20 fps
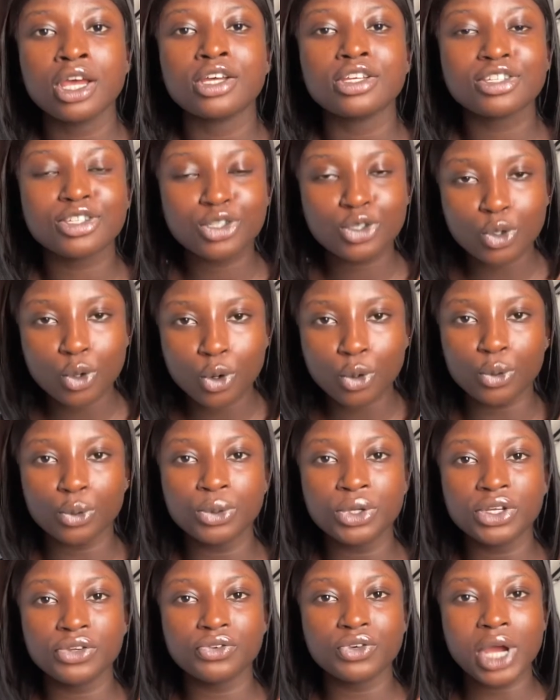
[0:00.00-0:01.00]
So
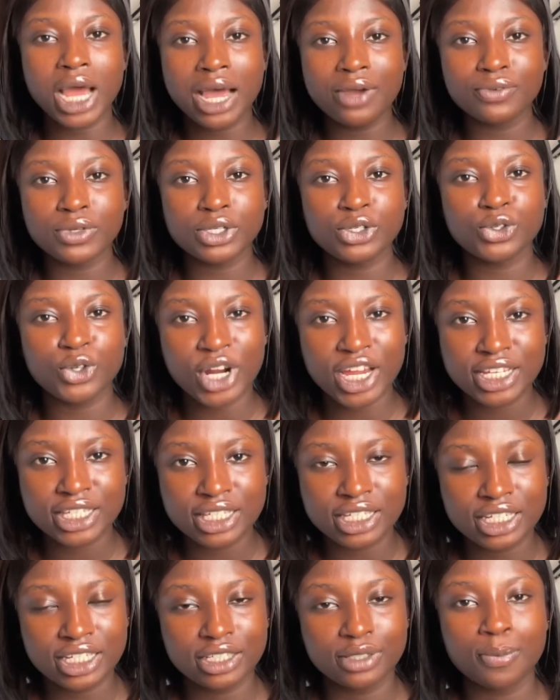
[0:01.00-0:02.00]
if you have a dry
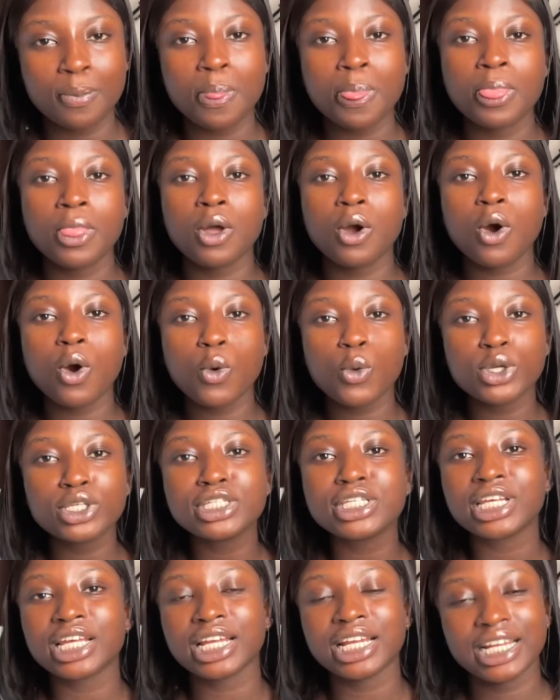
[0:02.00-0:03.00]
skin, always
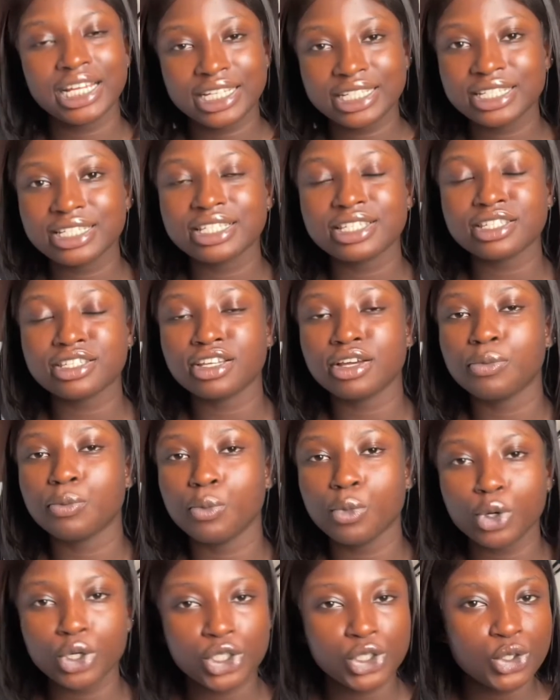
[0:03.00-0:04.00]
cleanse,
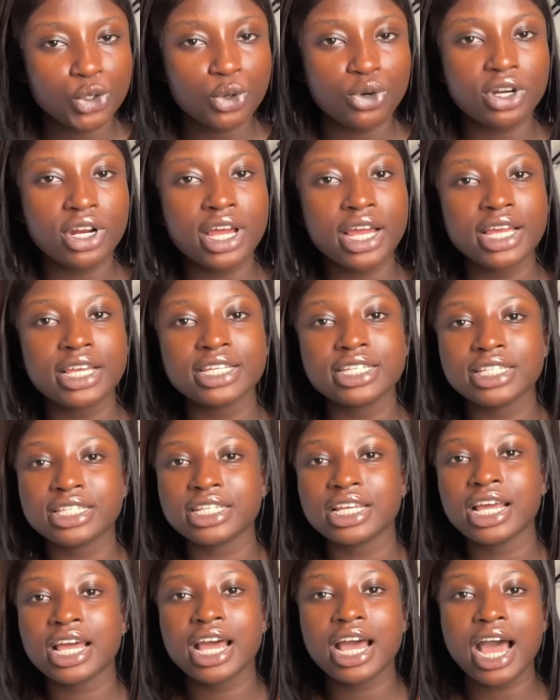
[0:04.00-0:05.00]
moisturize,
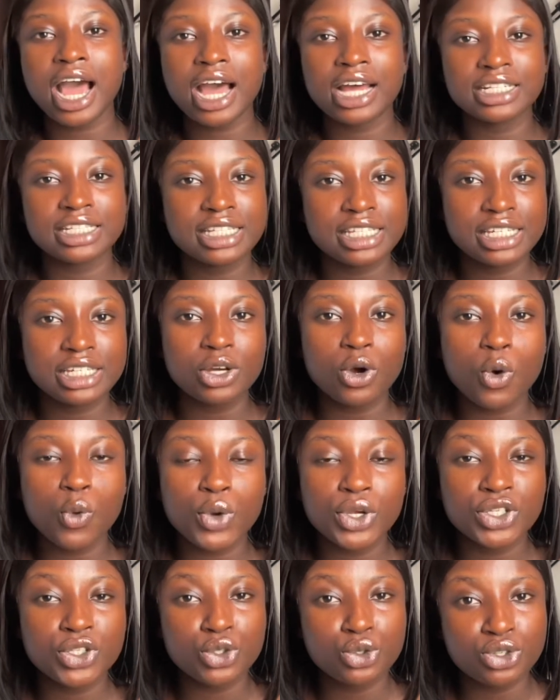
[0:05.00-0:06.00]
and
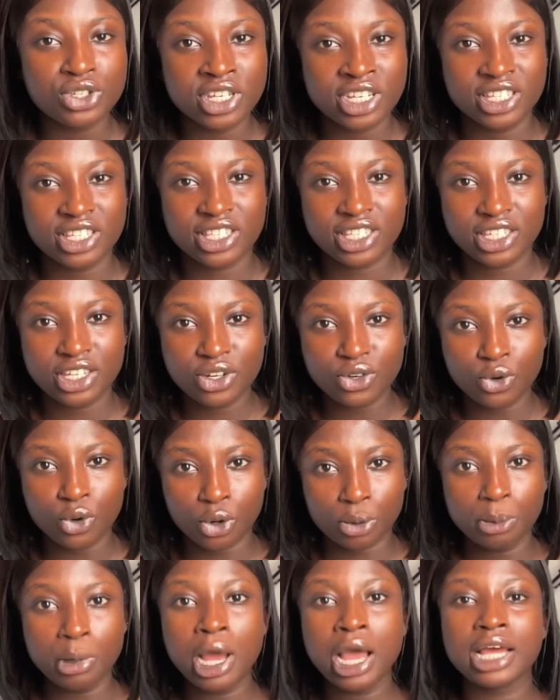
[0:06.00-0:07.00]
always use a
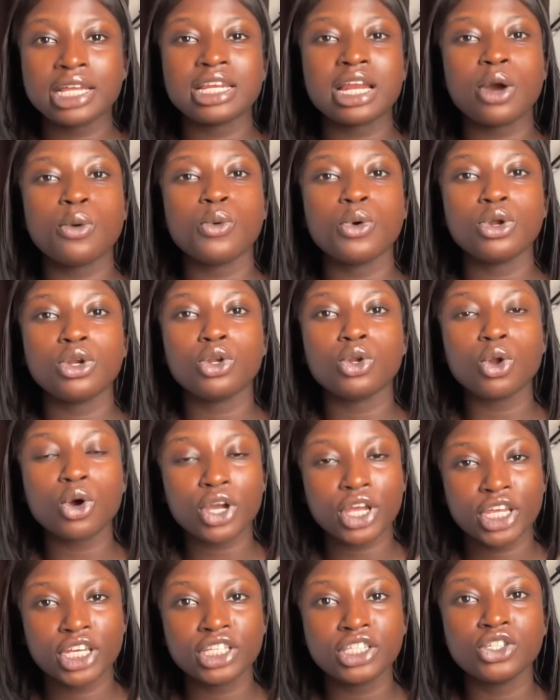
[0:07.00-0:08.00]
serum that will
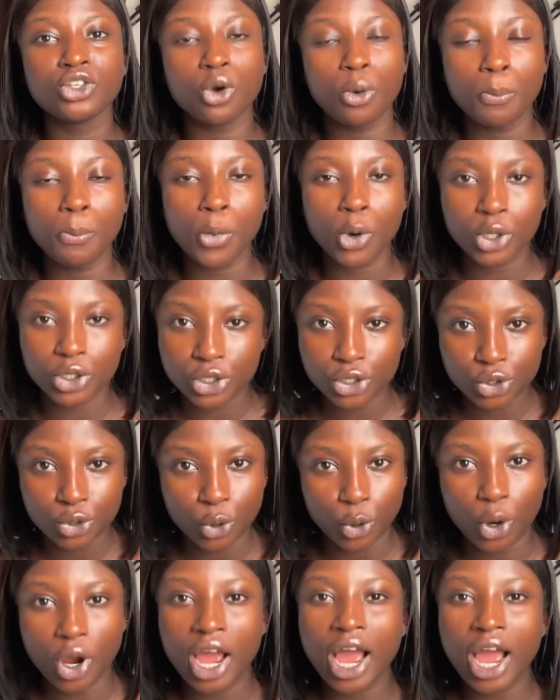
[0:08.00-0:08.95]
lock in your moisture.